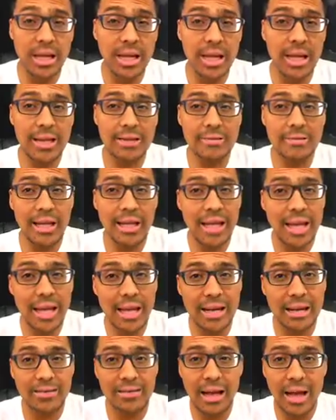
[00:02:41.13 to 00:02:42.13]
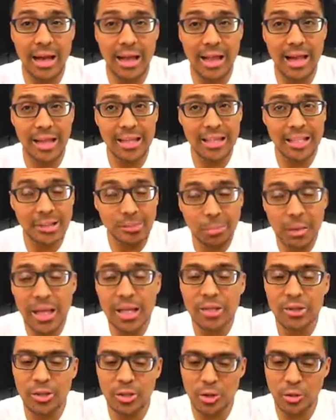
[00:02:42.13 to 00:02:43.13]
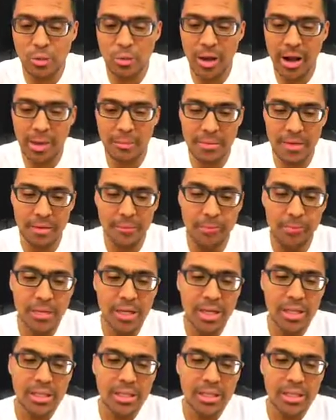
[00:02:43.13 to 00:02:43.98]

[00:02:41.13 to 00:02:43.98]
And again, I'll explain to you what I mean.